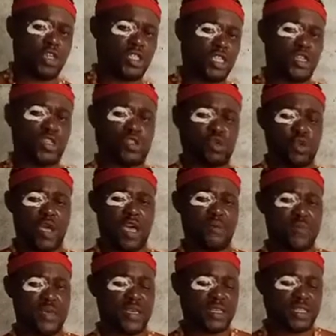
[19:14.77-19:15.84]
all things
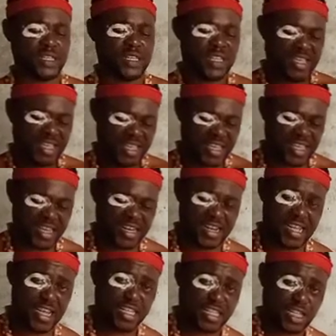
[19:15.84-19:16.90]
were made
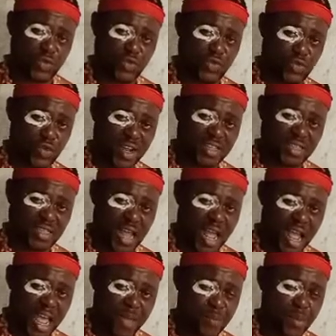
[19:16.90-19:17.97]
in a different
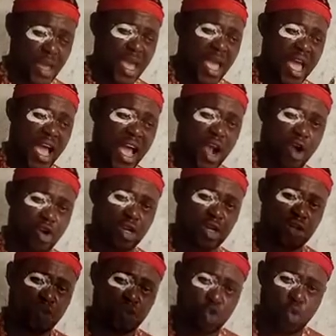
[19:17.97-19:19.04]
time
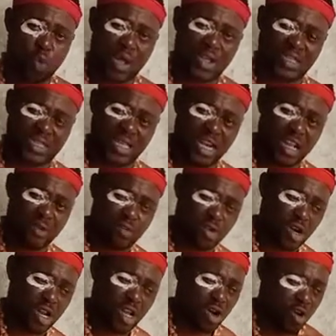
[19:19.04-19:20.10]
according to one
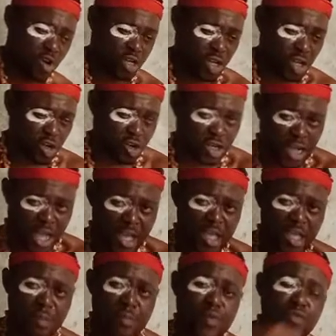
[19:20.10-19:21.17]
ceremony or the other.
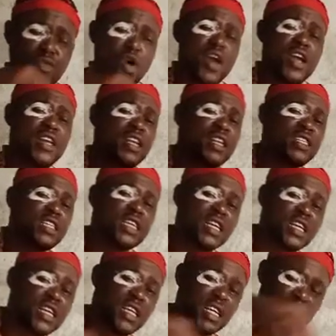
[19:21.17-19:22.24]
Before any
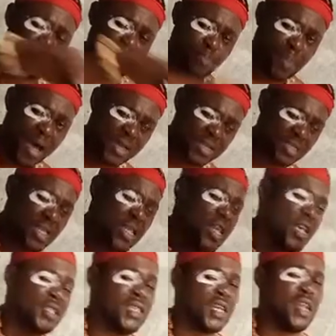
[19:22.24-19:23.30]
decree is passed,
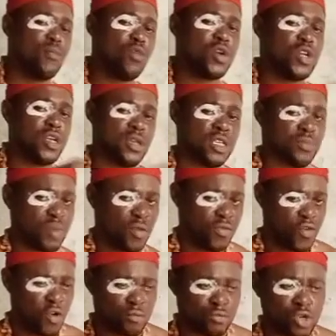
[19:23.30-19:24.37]
a ceremony is
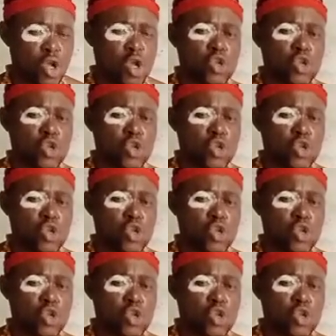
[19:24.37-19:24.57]
performed.